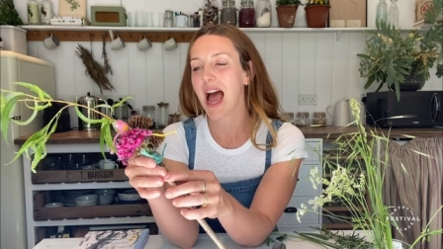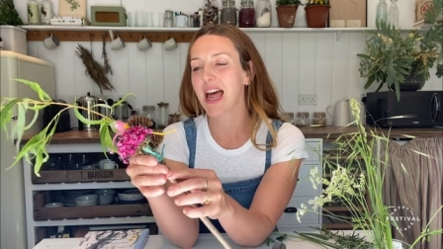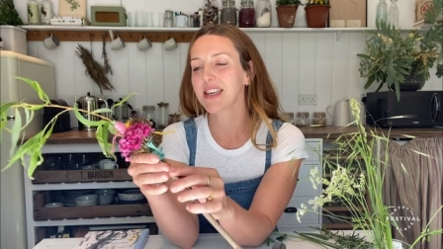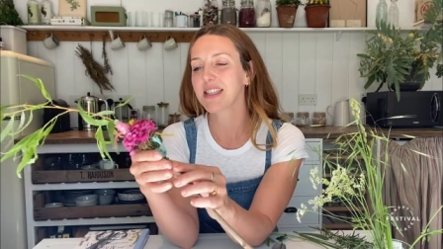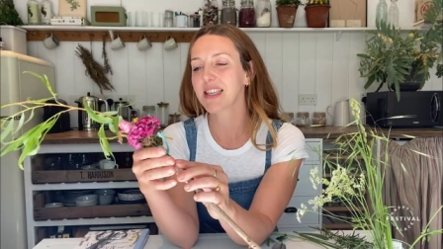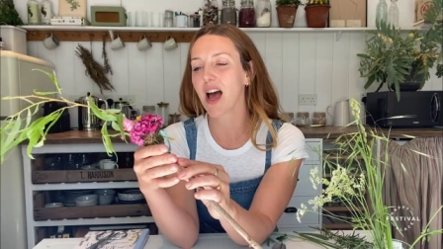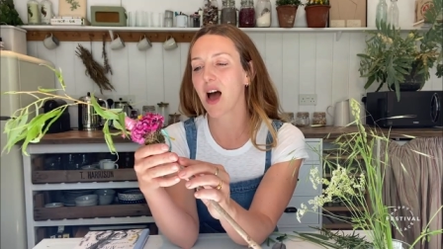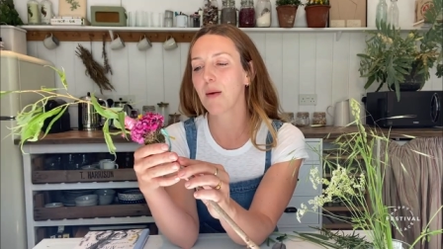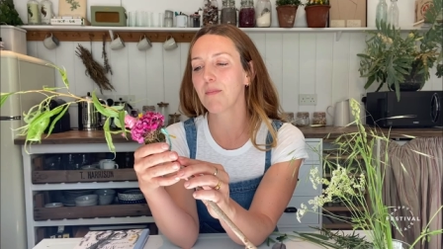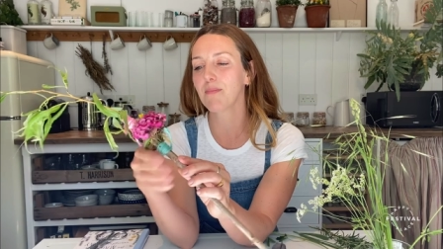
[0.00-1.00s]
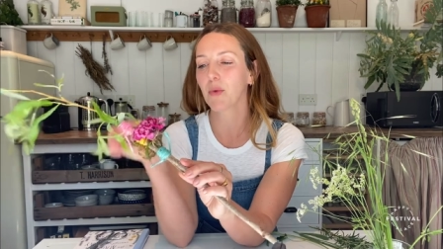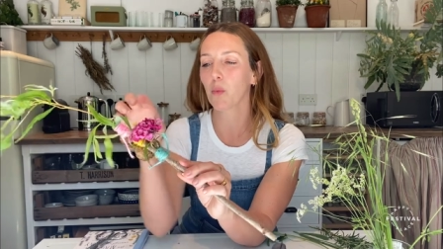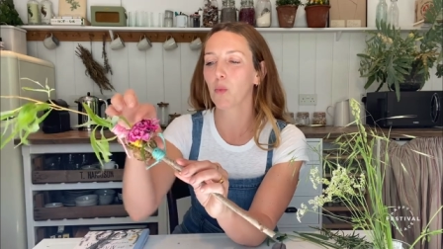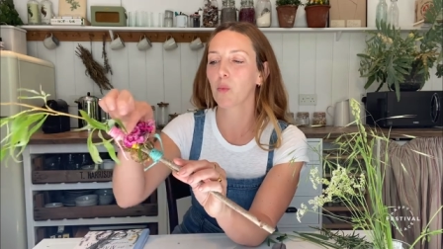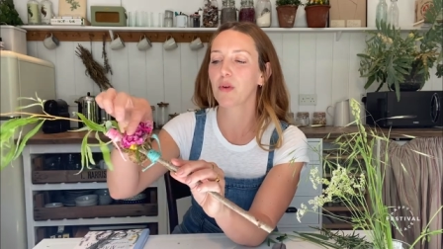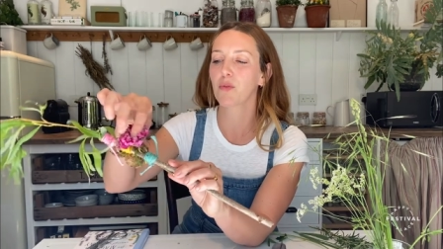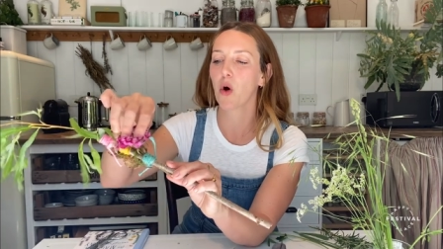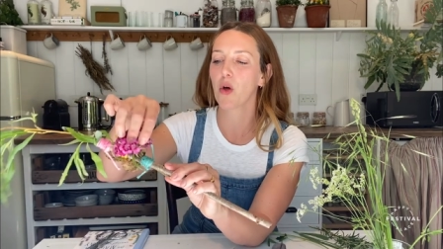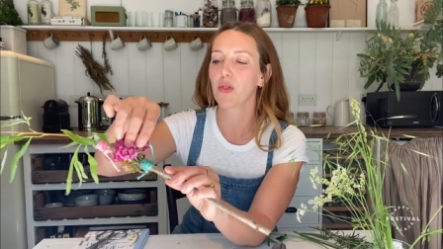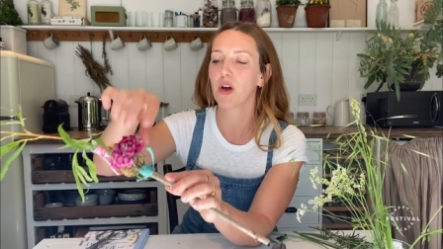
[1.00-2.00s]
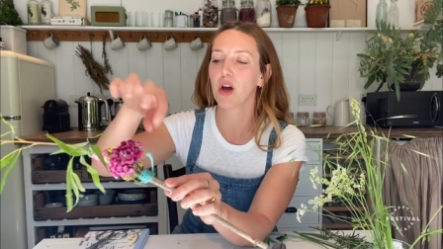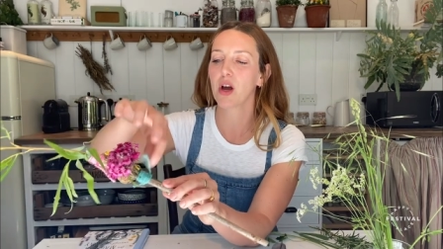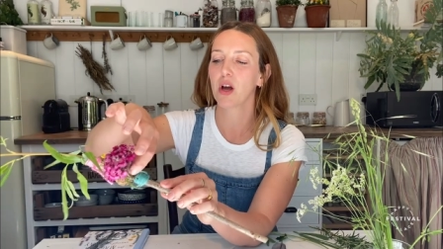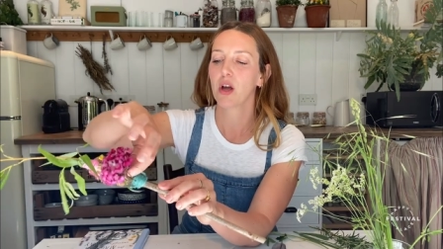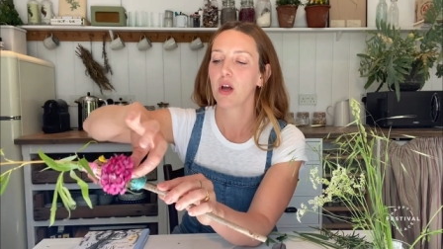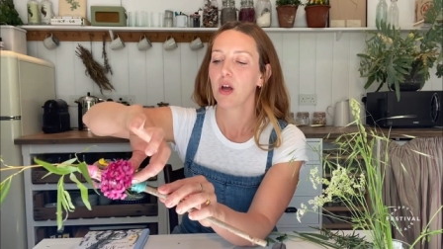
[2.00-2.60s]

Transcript: And um, we've got the